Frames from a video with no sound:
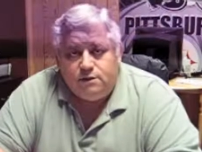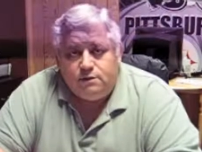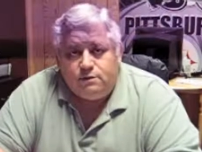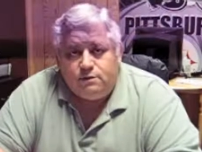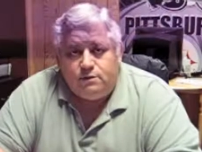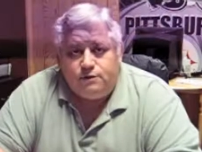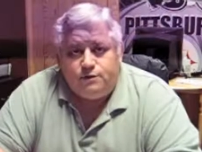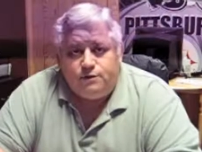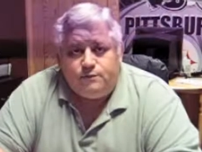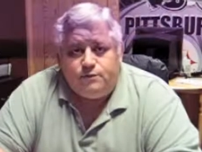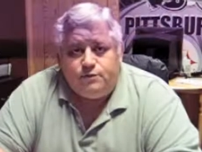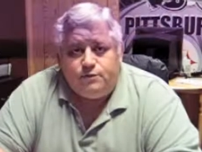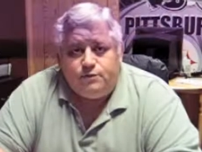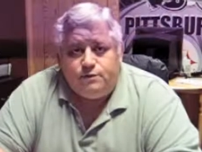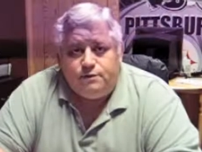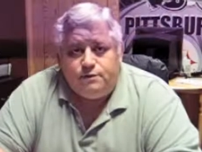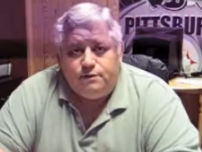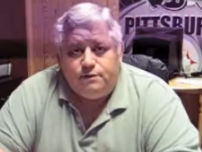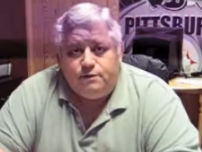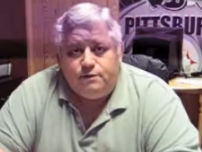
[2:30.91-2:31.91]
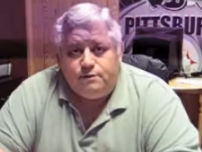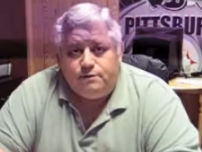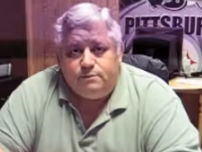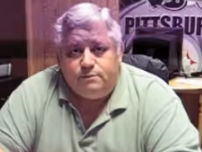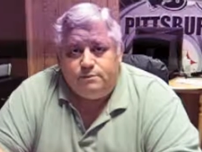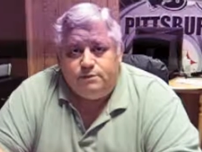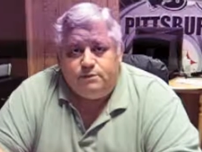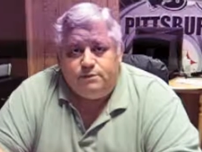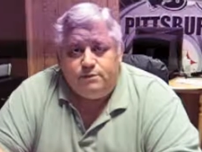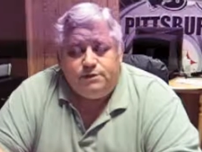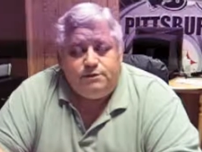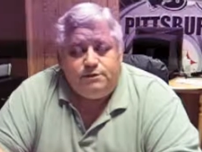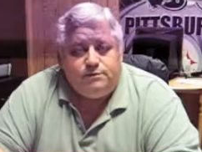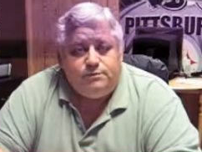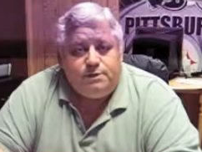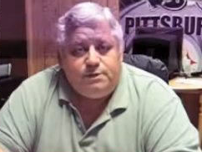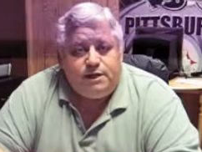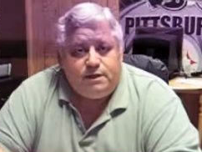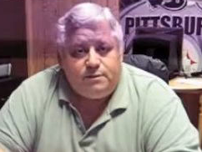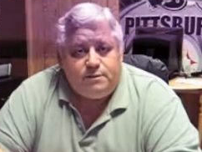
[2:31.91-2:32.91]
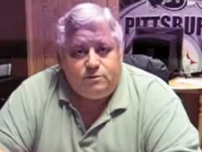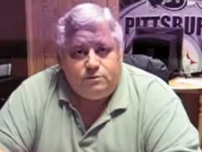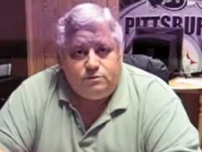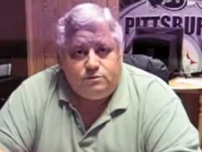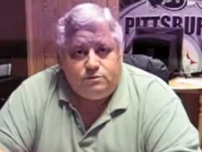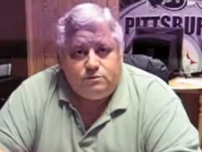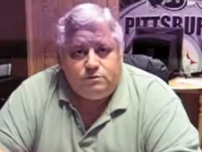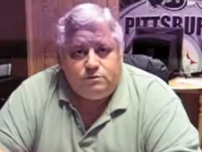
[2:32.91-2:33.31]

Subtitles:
or out of the Blue Letter Bible